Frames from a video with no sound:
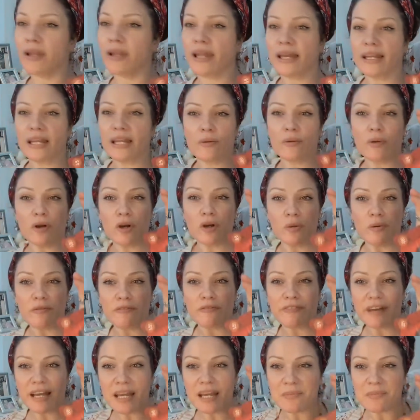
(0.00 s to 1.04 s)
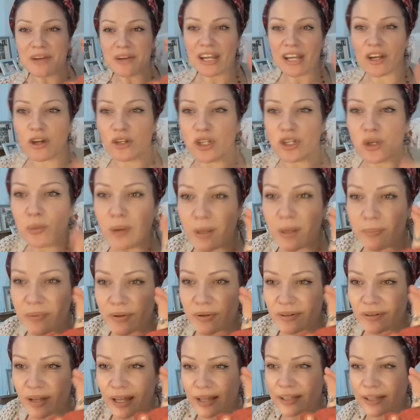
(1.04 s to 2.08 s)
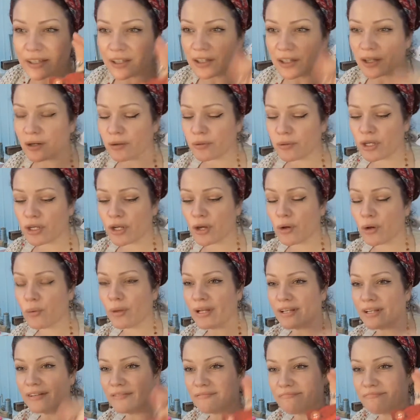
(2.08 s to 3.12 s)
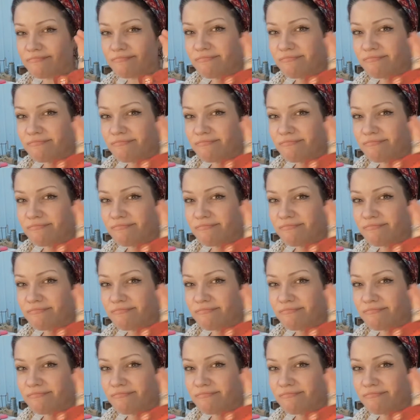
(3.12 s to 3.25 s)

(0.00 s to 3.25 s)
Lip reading: letting anyone come and vibrate on your web, and like, you know when